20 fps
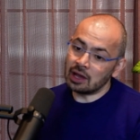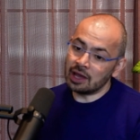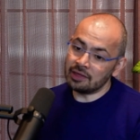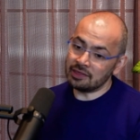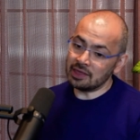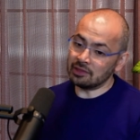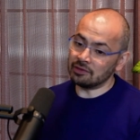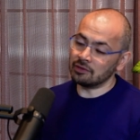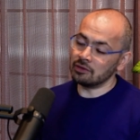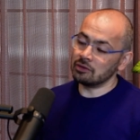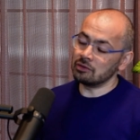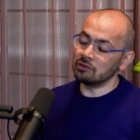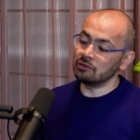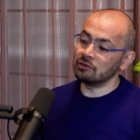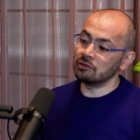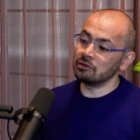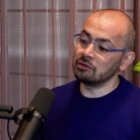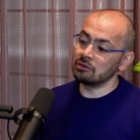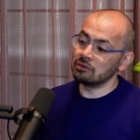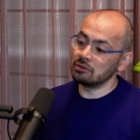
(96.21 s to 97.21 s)
I think to
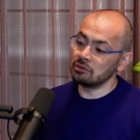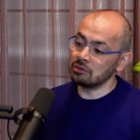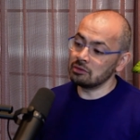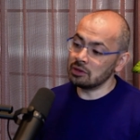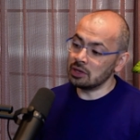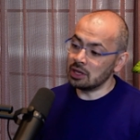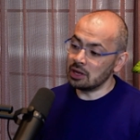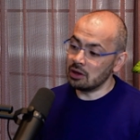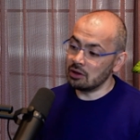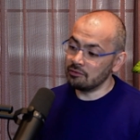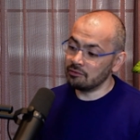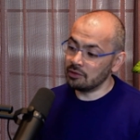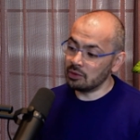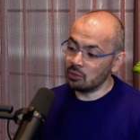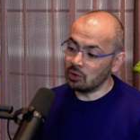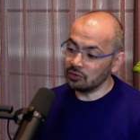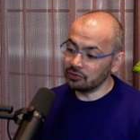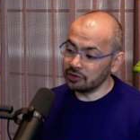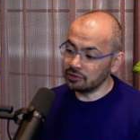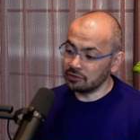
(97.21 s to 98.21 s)
to you know, if we
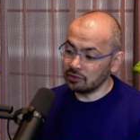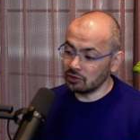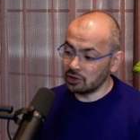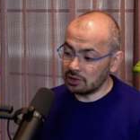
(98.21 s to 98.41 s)
wanted to